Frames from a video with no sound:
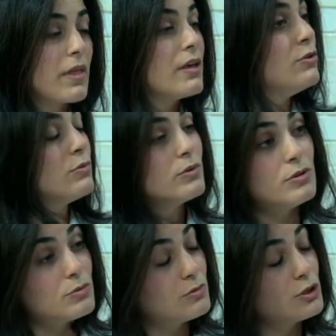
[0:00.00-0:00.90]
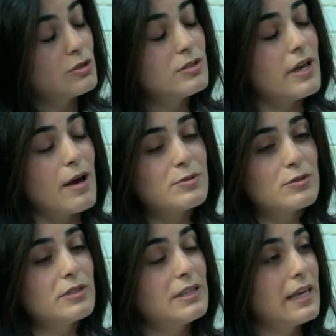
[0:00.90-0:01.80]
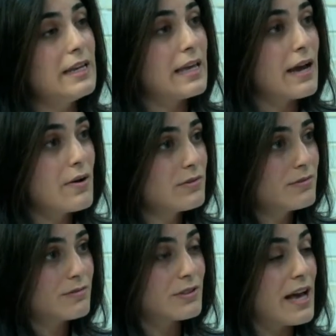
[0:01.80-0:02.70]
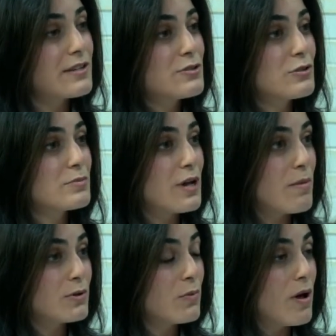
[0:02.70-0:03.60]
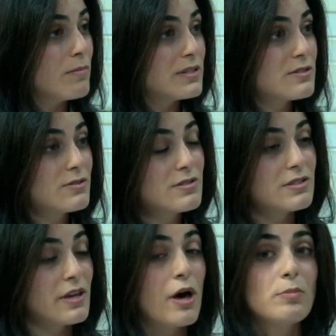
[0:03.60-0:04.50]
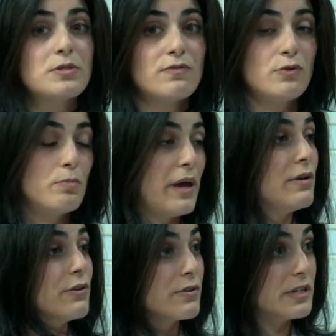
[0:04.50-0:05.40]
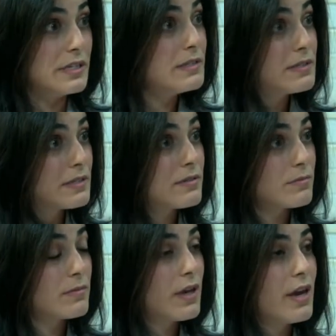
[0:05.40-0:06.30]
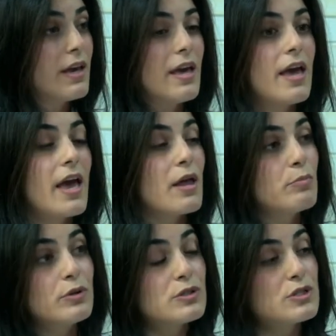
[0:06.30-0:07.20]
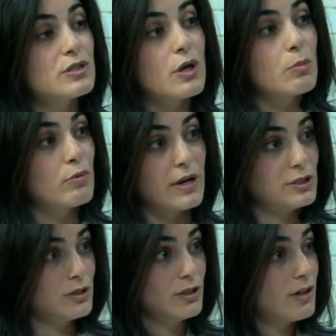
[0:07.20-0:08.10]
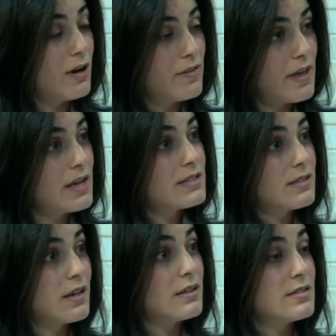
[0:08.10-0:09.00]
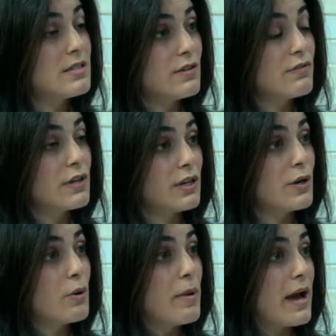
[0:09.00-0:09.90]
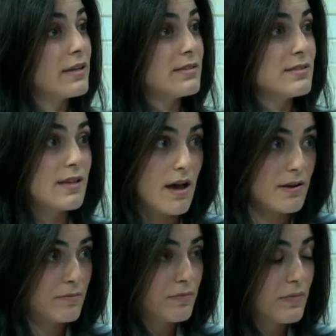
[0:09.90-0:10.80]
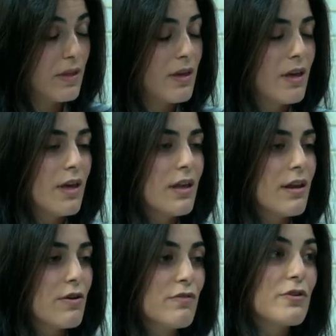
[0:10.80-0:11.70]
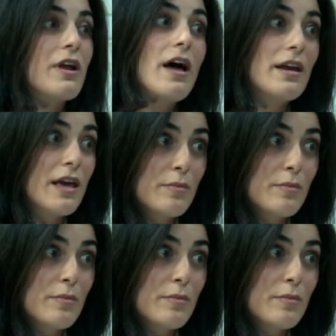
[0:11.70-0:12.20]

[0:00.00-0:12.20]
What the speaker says: You should absolutely lay down, relax your abdominal wall muscles. It helps if you bend your knees. Okay. And put slow pressure on that and see if it can go back inside. Now, if you're not able to...